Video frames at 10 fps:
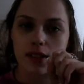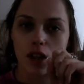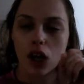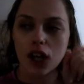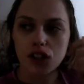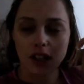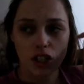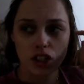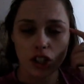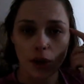so I don't
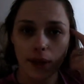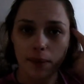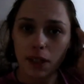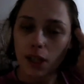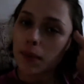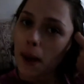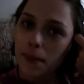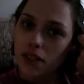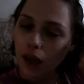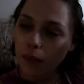actually know when I'm gonna be
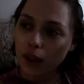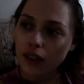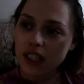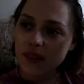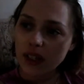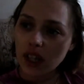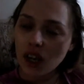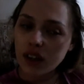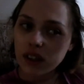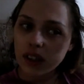able to upload this
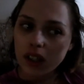video.